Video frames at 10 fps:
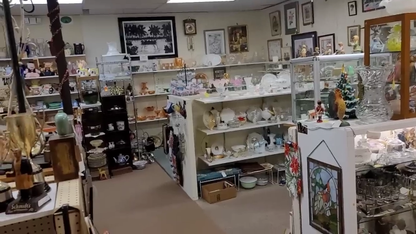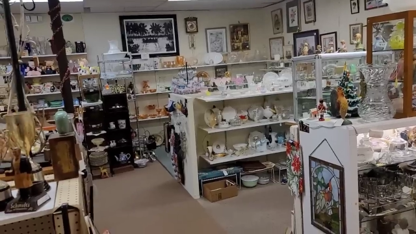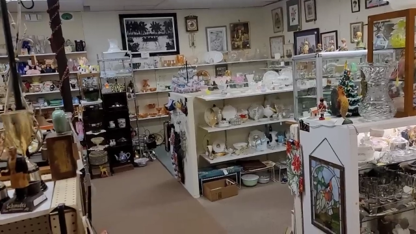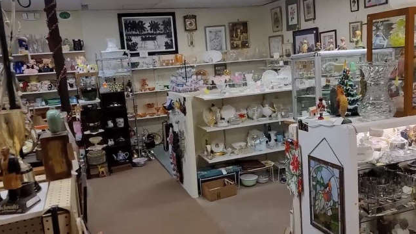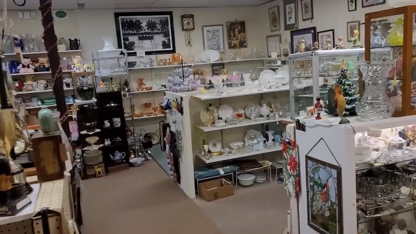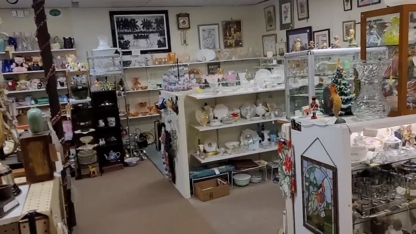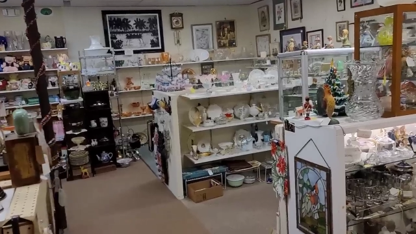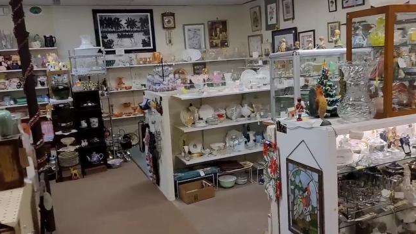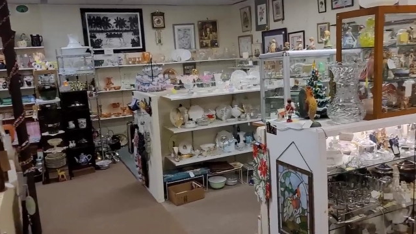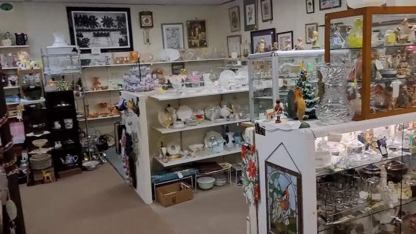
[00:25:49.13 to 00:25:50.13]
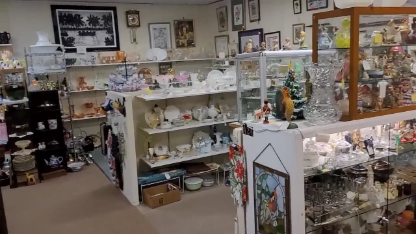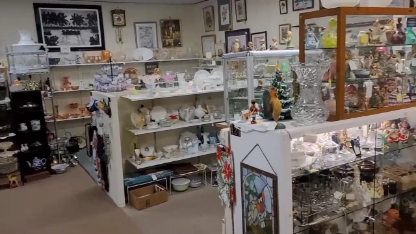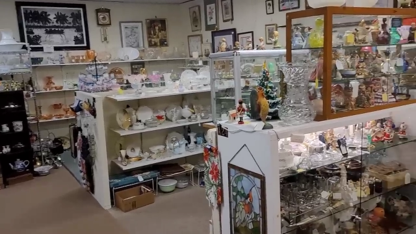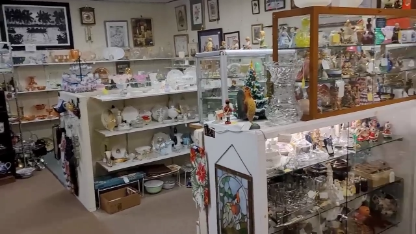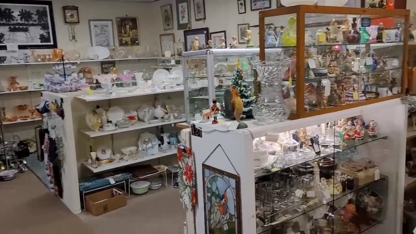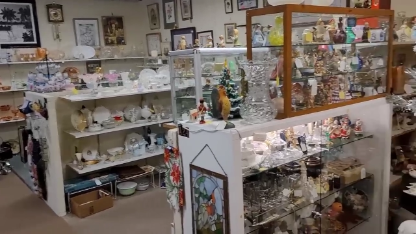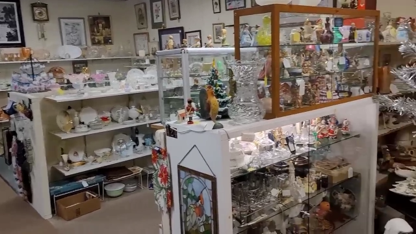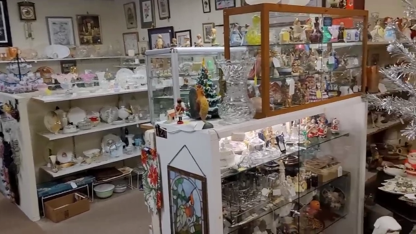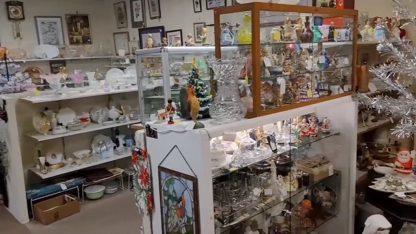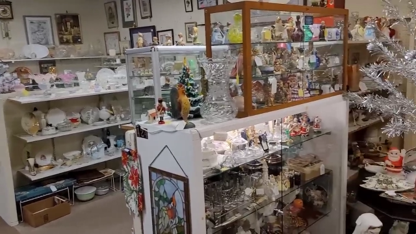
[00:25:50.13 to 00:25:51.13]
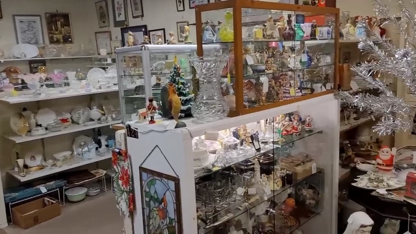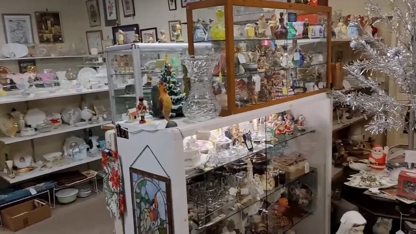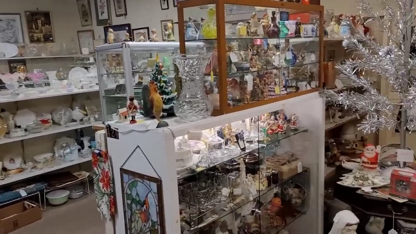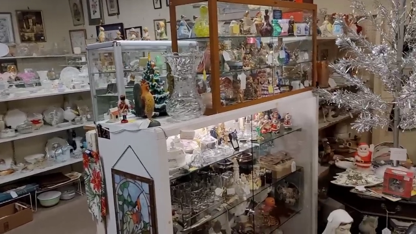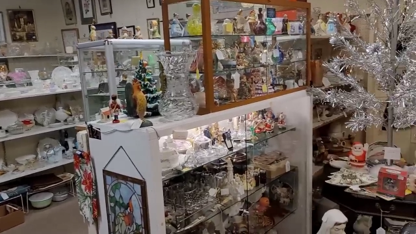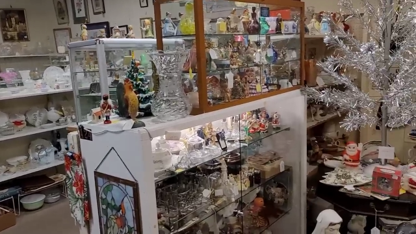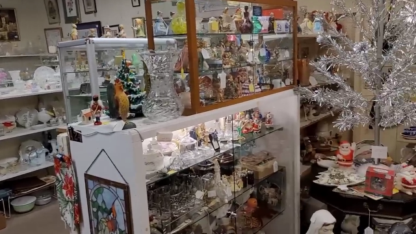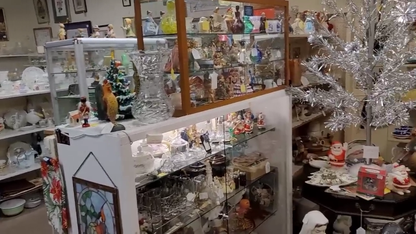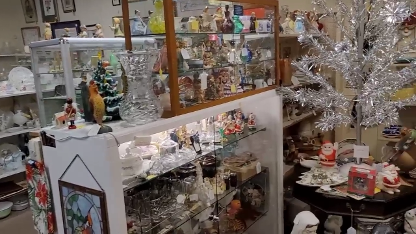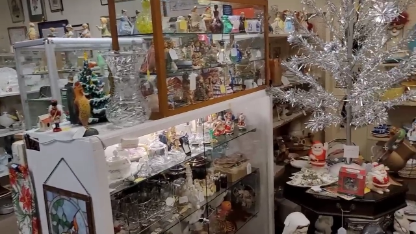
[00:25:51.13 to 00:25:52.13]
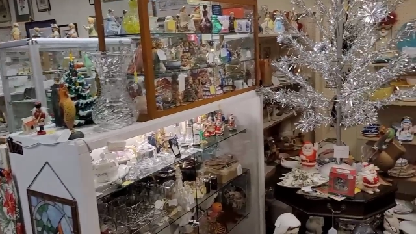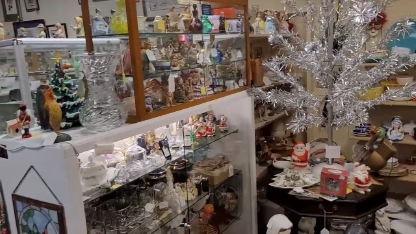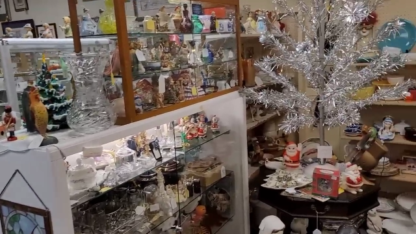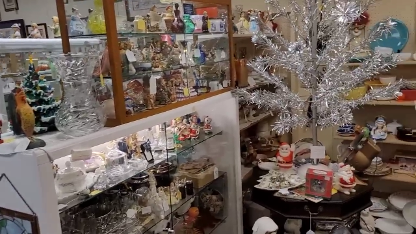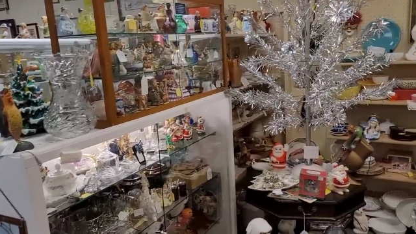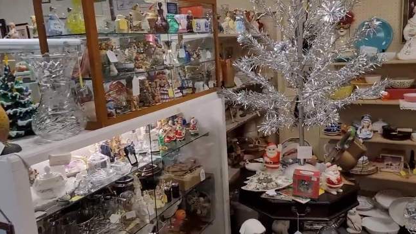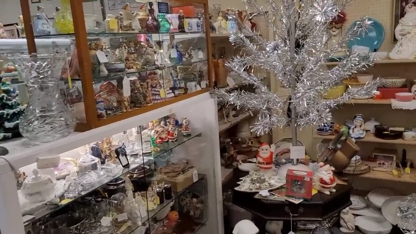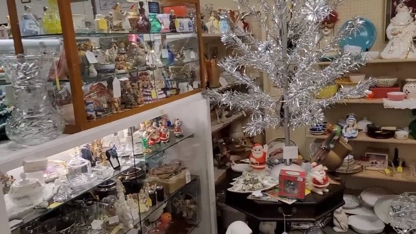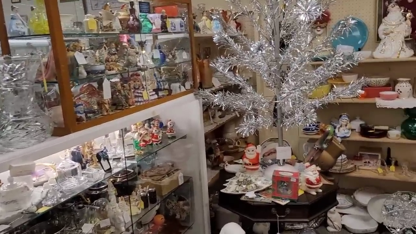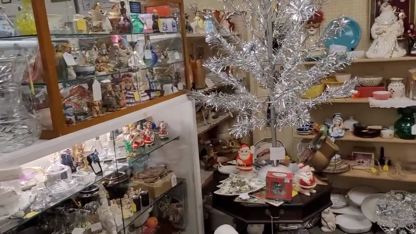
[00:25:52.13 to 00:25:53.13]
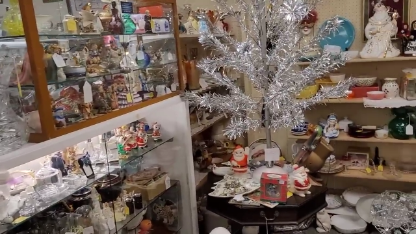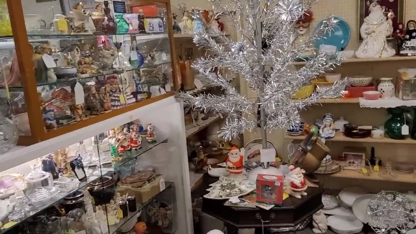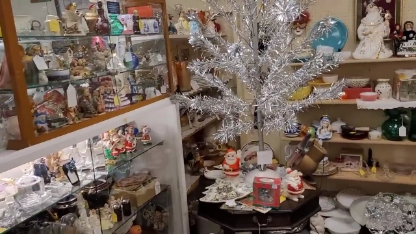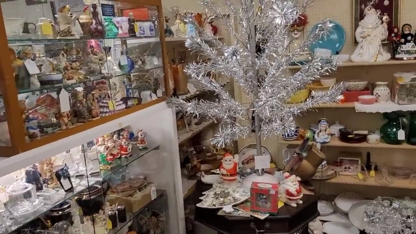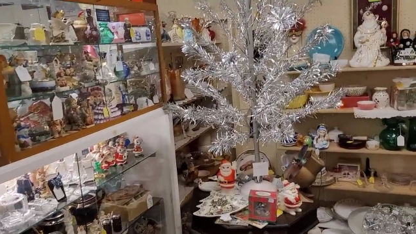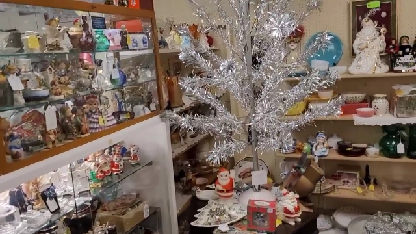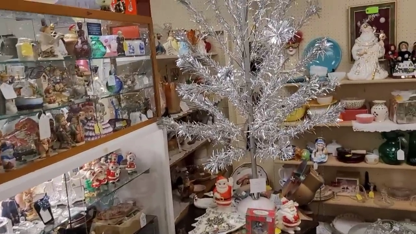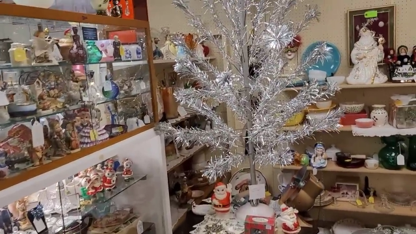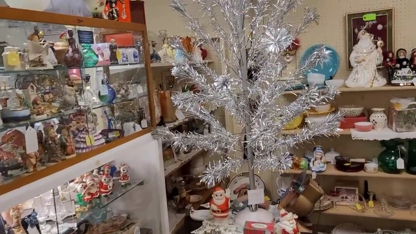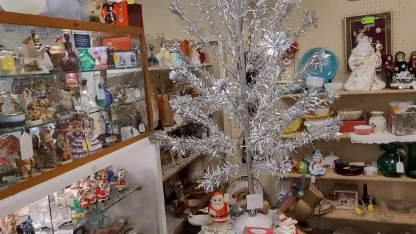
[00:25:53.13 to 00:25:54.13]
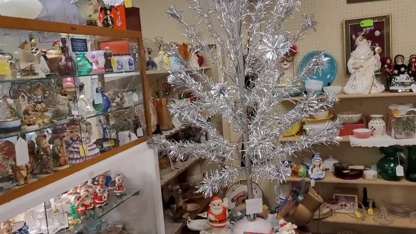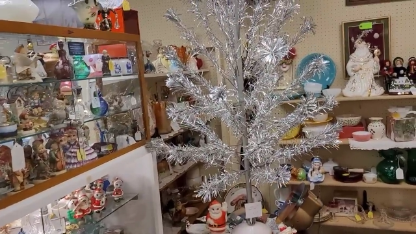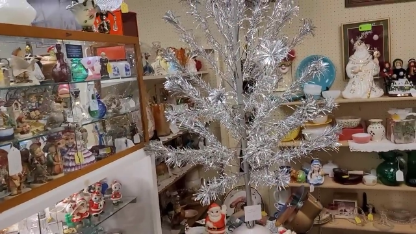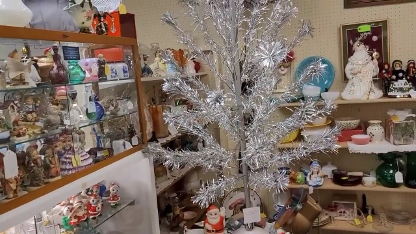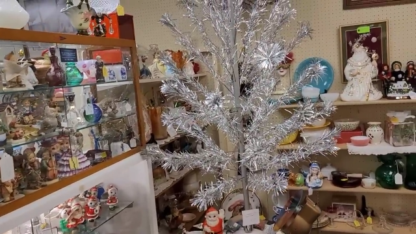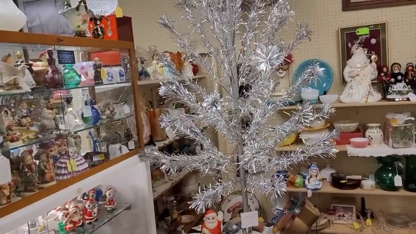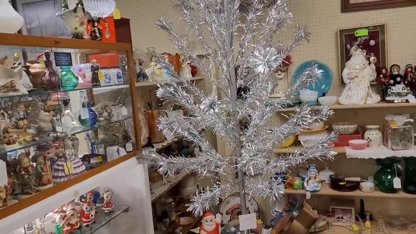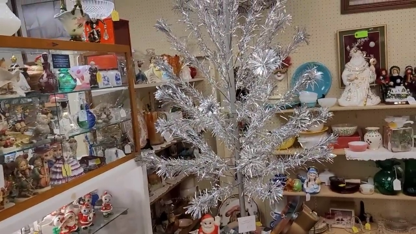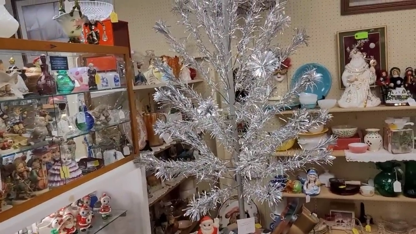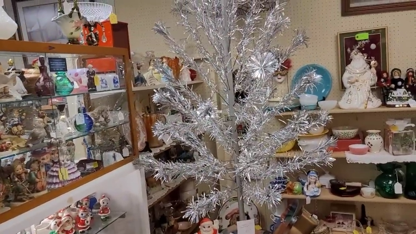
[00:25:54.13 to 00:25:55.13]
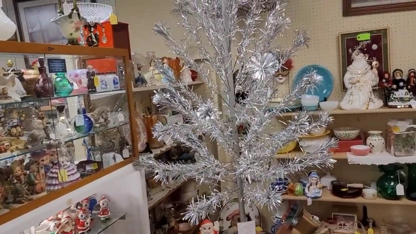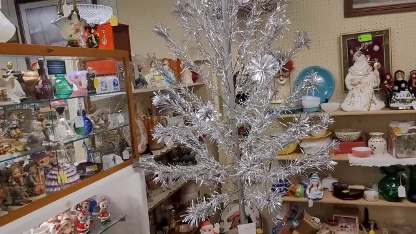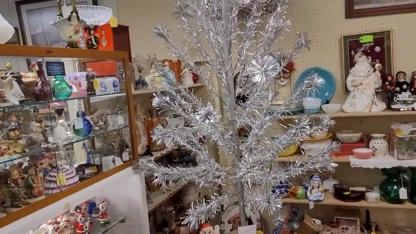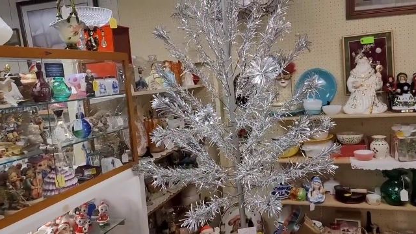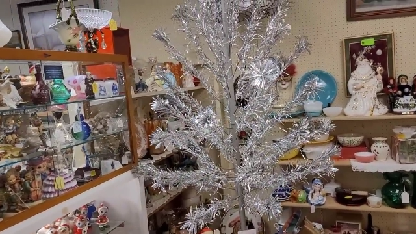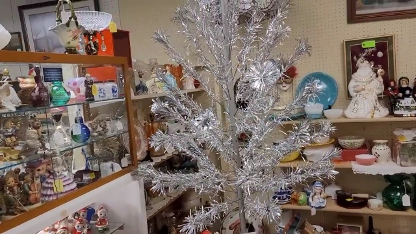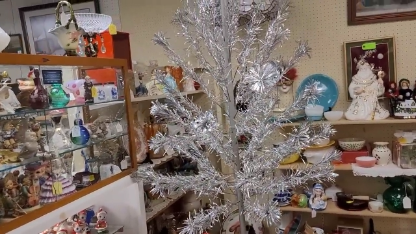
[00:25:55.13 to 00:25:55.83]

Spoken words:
(no speaker visible)